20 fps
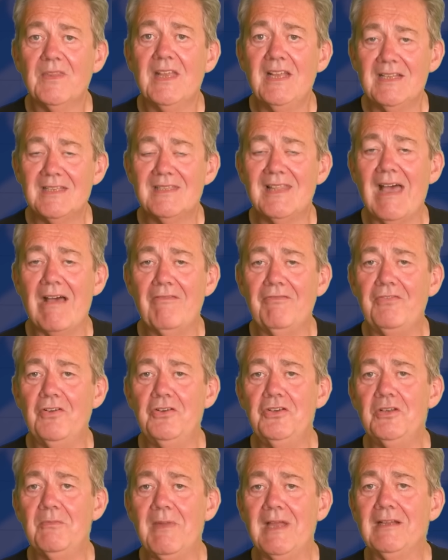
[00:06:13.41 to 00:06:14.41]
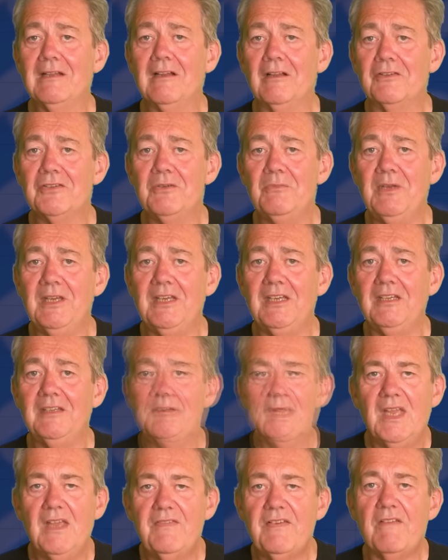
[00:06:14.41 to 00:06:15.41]
It's that fundamental to me.
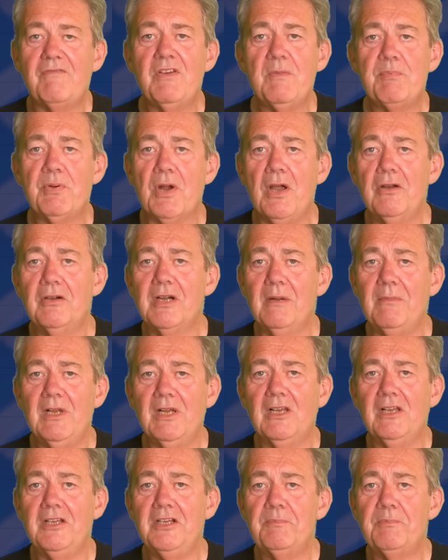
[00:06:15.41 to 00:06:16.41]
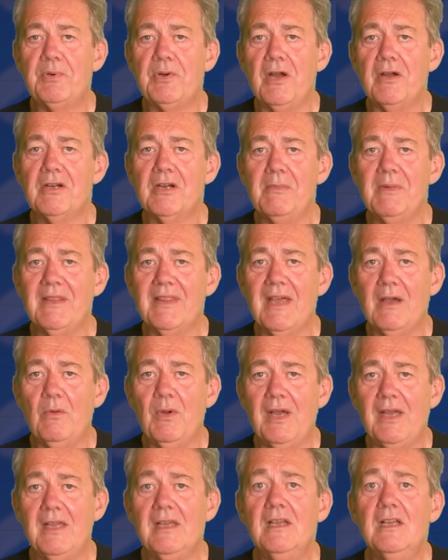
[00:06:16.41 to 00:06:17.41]
If every programmer learned programming that
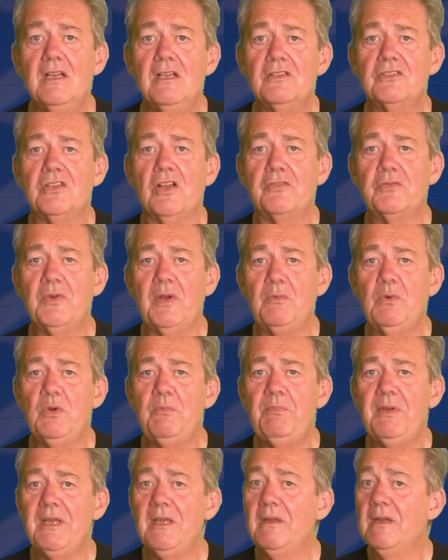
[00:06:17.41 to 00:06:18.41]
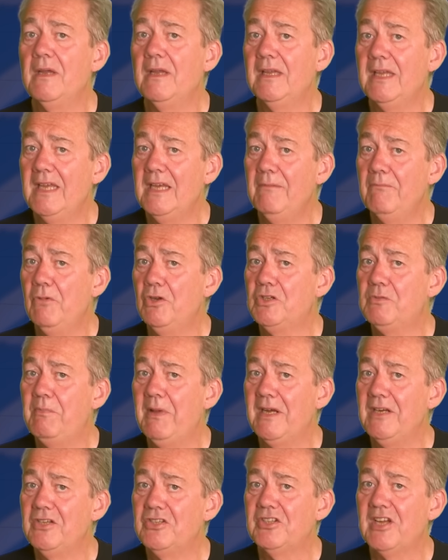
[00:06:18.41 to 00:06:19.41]
way, software would be in much
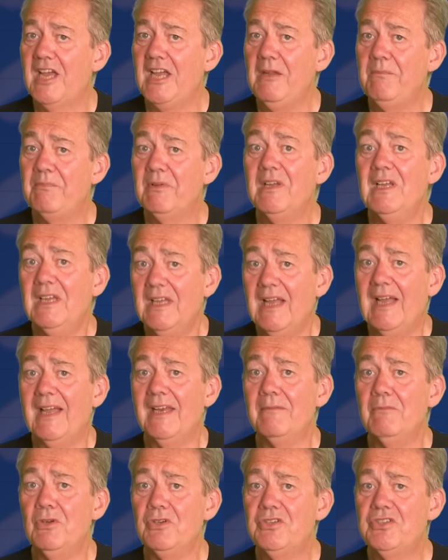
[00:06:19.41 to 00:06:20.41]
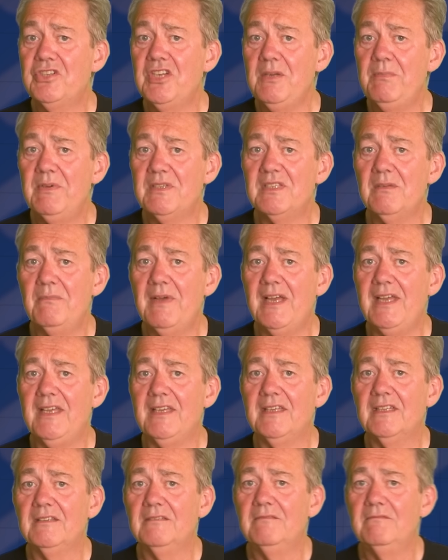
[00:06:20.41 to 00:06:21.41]
better shape and much cheaper to
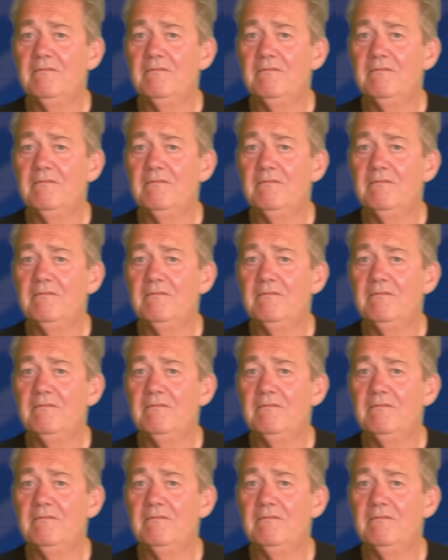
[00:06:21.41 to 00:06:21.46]
make.